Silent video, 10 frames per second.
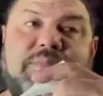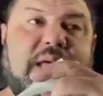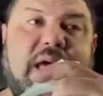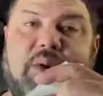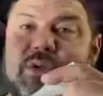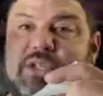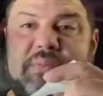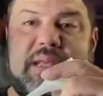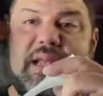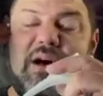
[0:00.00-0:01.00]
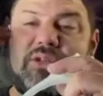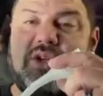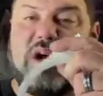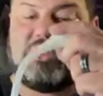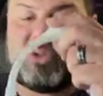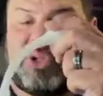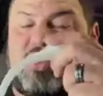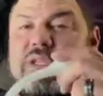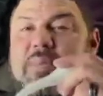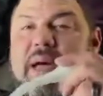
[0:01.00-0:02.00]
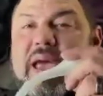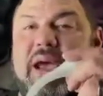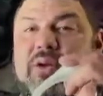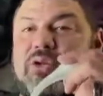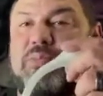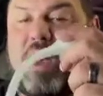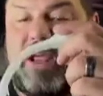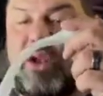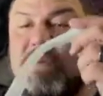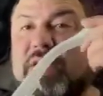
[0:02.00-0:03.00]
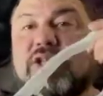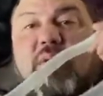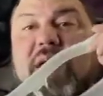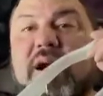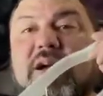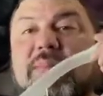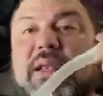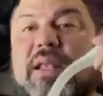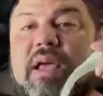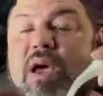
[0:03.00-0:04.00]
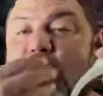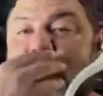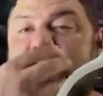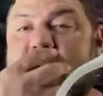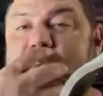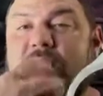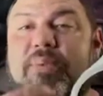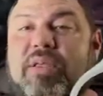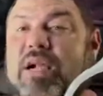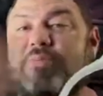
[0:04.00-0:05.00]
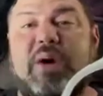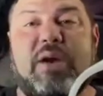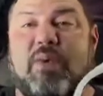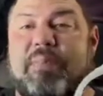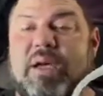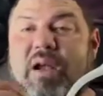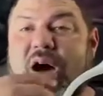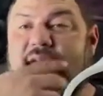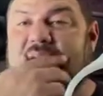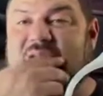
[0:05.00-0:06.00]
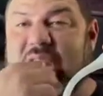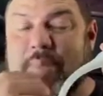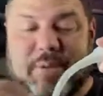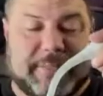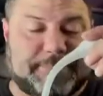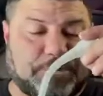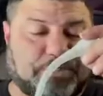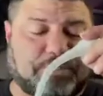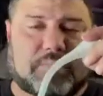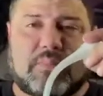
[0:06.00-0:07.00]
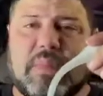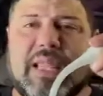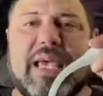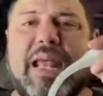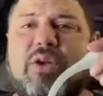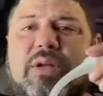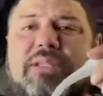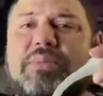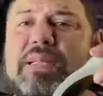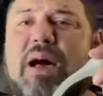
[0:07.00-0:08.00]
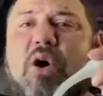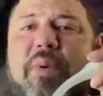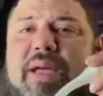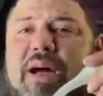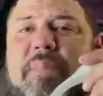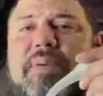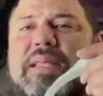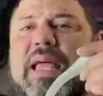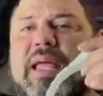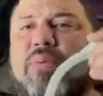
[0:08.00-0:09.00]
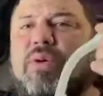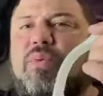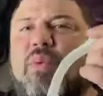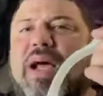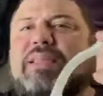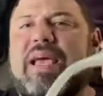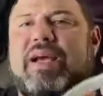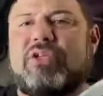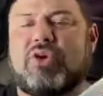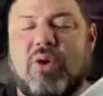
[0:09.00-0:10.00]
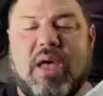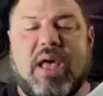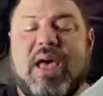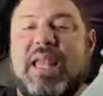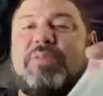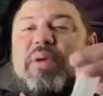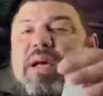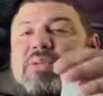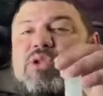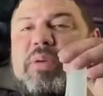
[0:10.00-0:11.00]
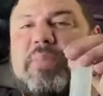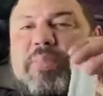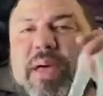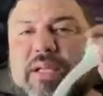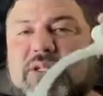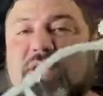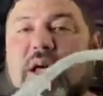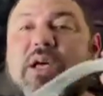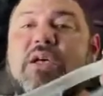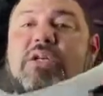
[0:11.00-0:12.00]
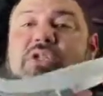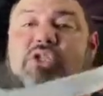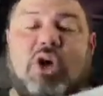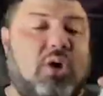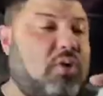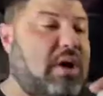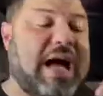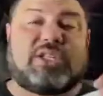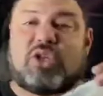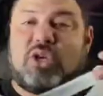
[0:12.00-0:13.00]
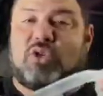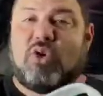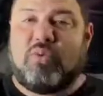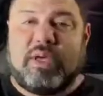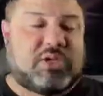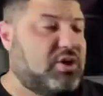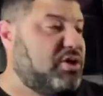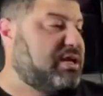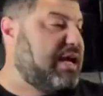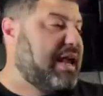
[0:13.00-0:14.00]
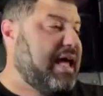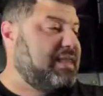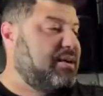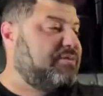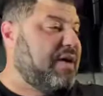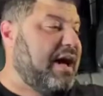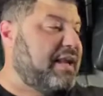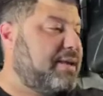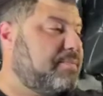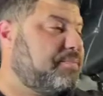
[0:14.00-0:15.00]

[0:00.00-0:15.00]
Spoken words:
and with something else, I was constricting my air, and it was probably, if there's no air coming in, you can't really breathe. I was probably ripping it off while I was sleeping. And I noticed sometimes I would wake up, it's like, why is the air so? And it's because it was being pinched. So I started doing research, and I ended up finding